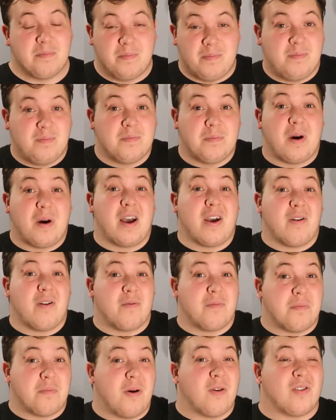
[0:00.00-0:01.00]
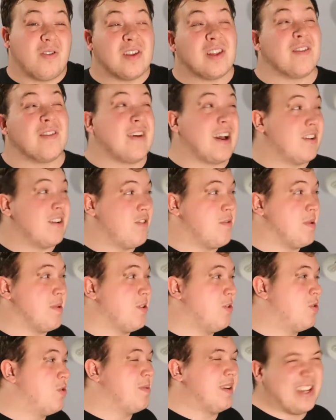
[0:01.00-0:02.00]
my own positive
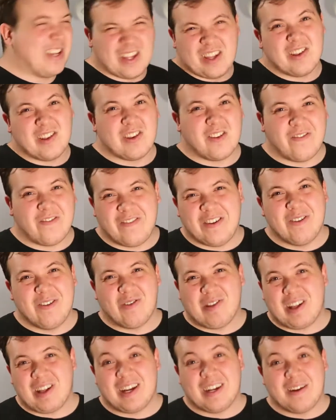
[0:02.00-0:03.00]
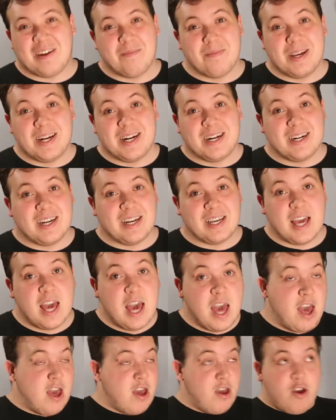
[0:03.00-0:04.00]
attributes, because it just feels like I'm being like,
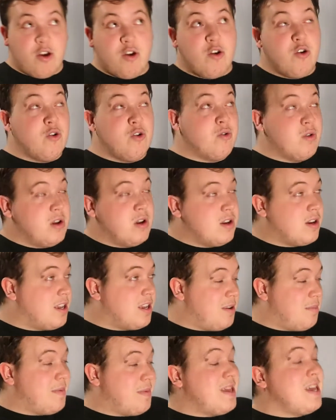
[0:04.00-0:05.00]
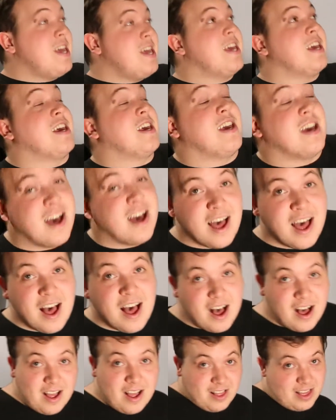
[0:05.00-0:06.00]
ooh, look at me,
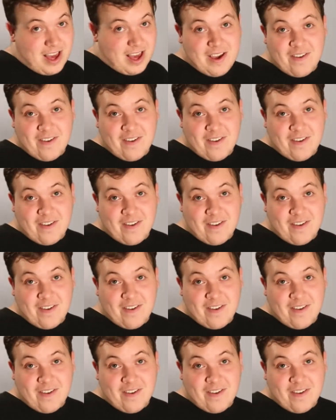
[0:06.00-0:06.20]
aren't I